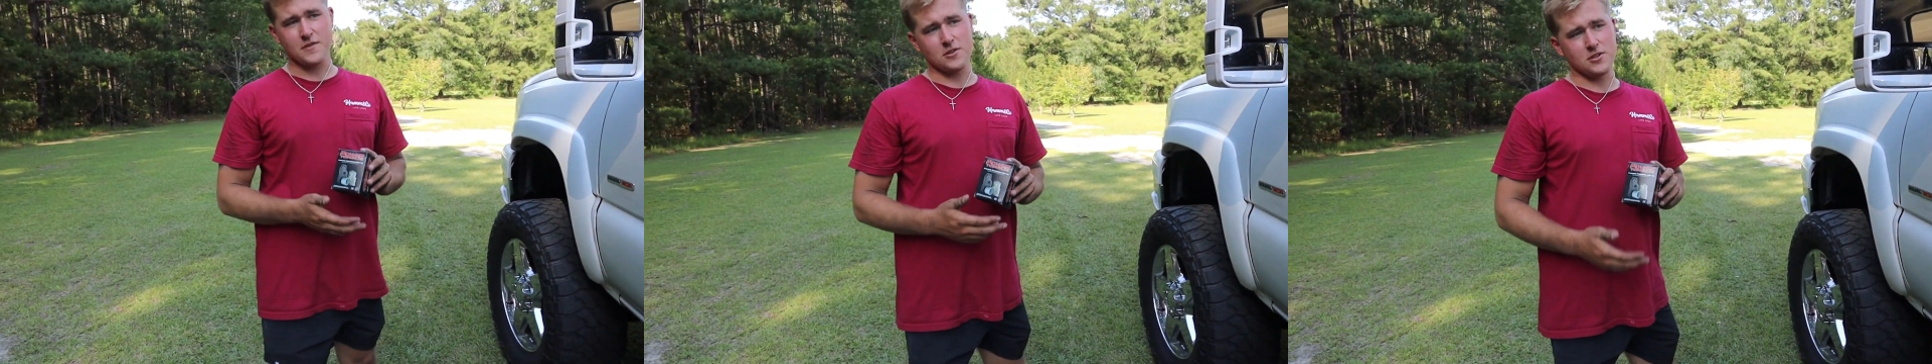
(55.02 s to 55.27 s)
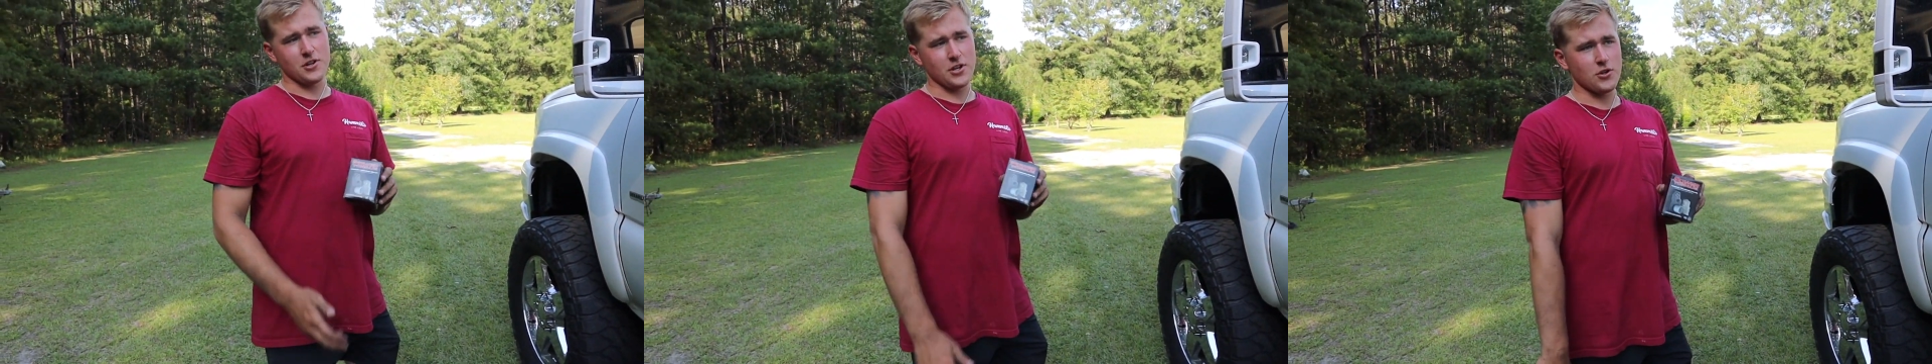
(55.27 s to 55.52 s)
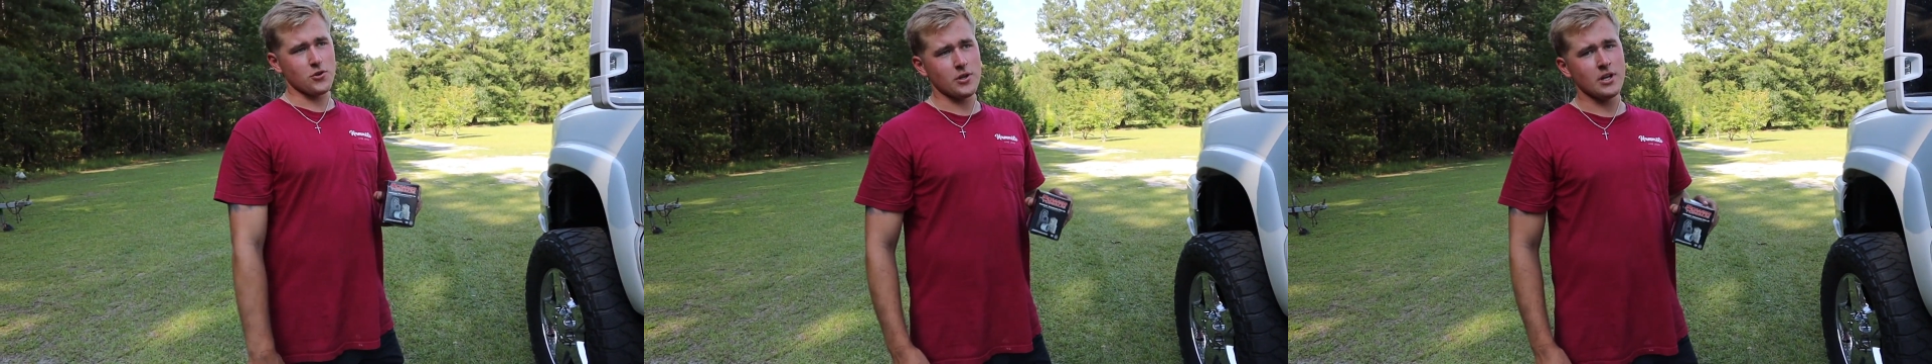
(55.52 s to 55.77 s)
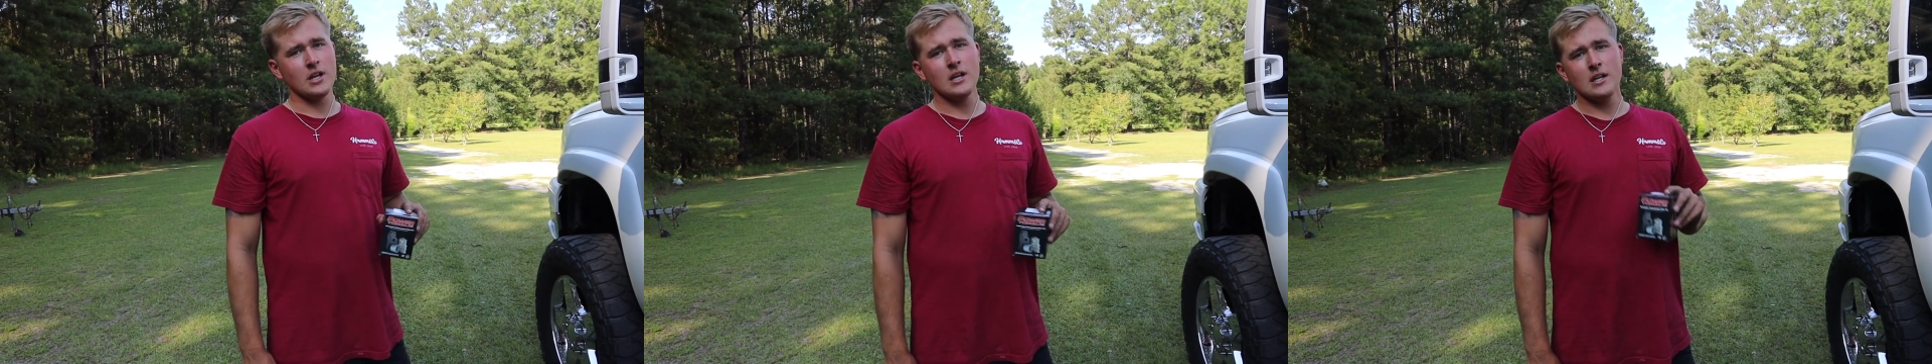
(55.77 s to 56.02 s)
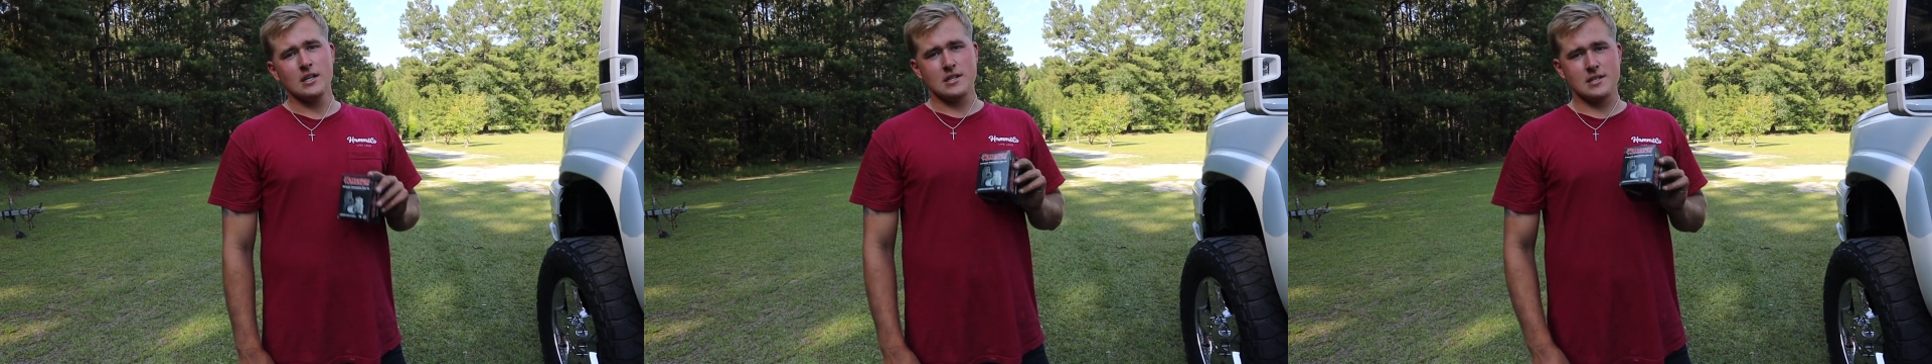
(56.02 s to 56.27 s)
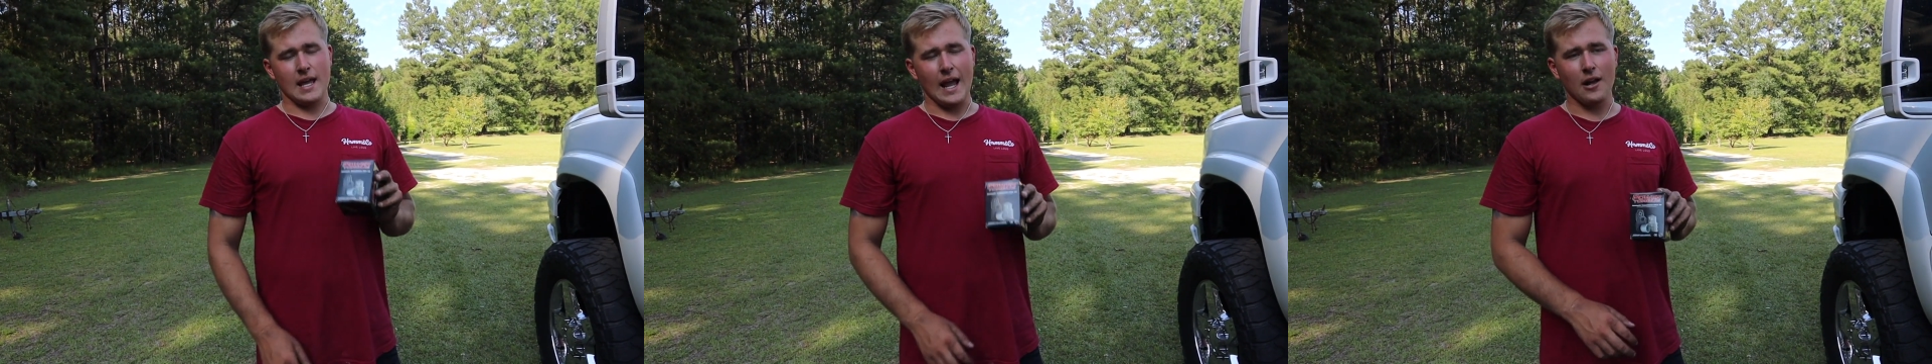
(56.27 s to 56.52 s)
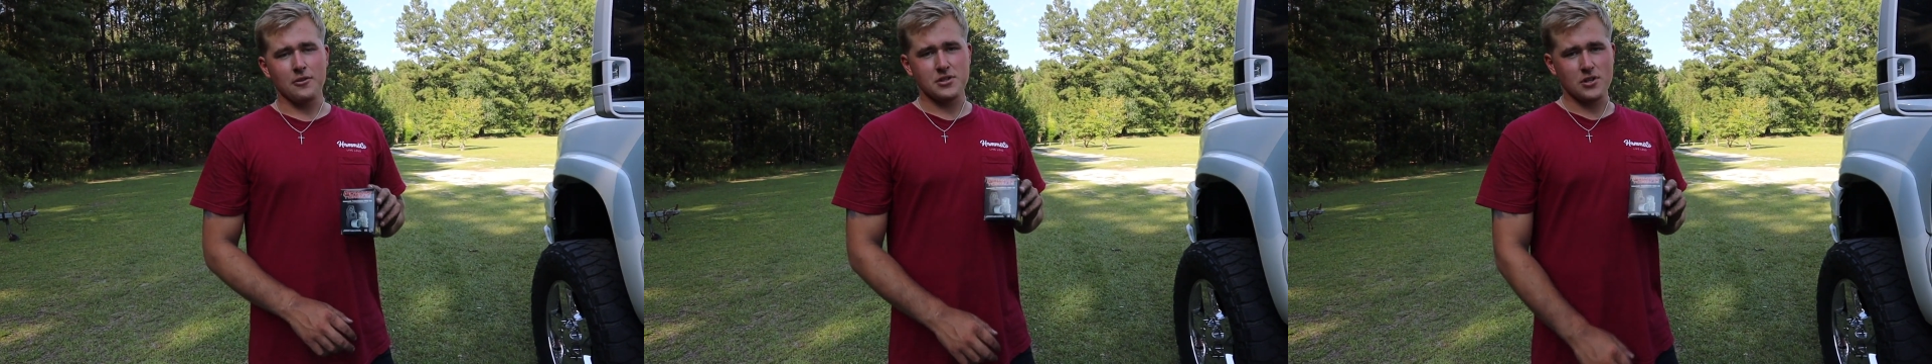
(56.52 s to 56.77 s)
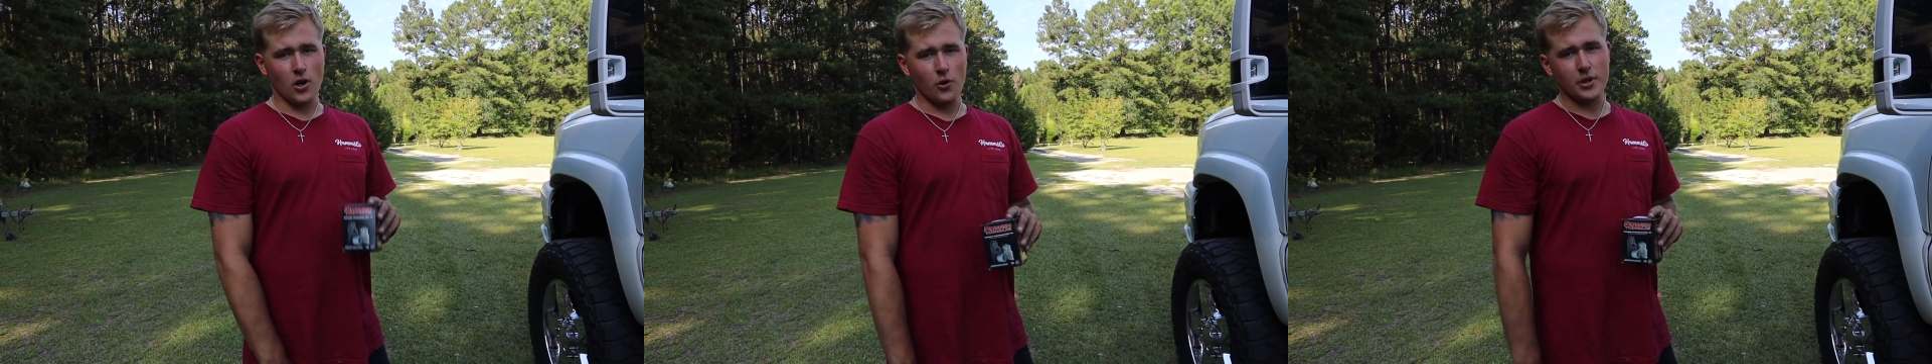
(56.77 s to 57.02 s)
filter to do it is the
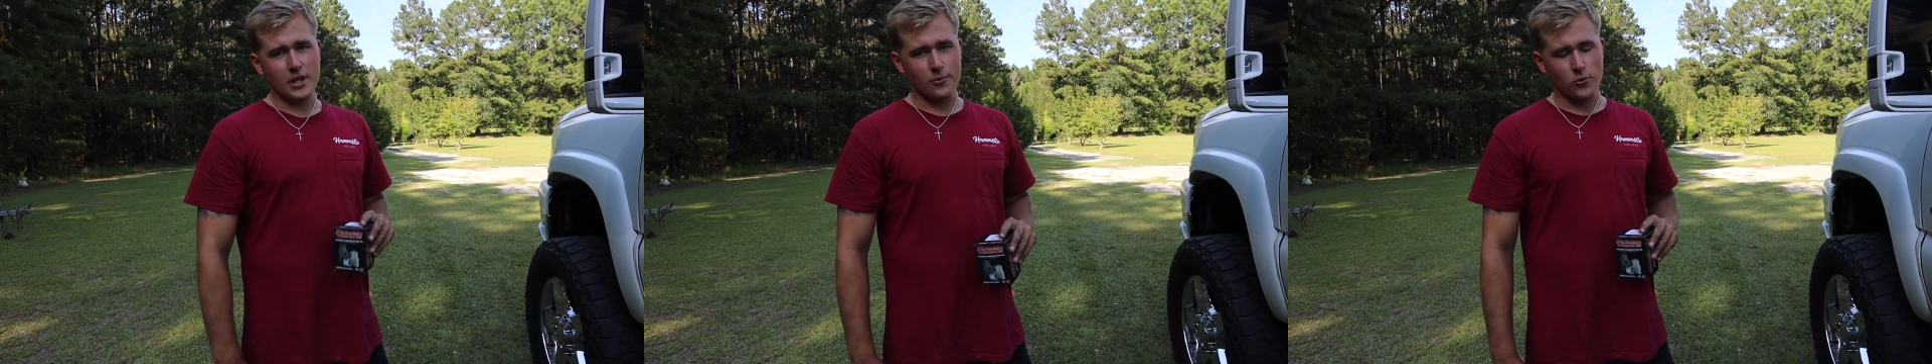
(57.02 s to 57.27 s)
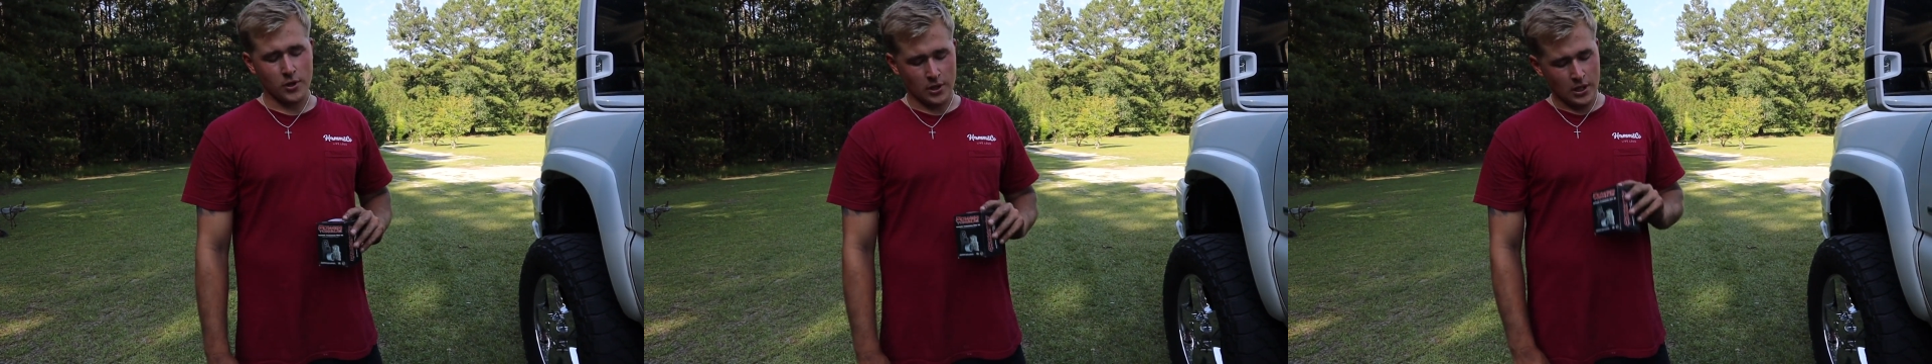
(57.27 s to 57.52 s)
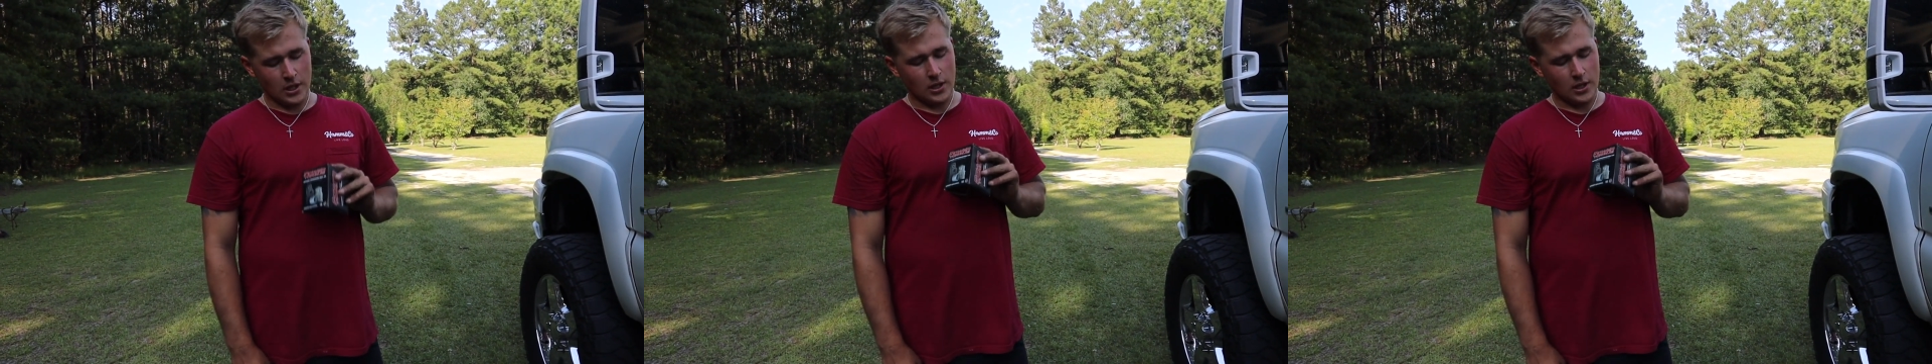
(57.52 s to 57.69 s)
Allison OEM one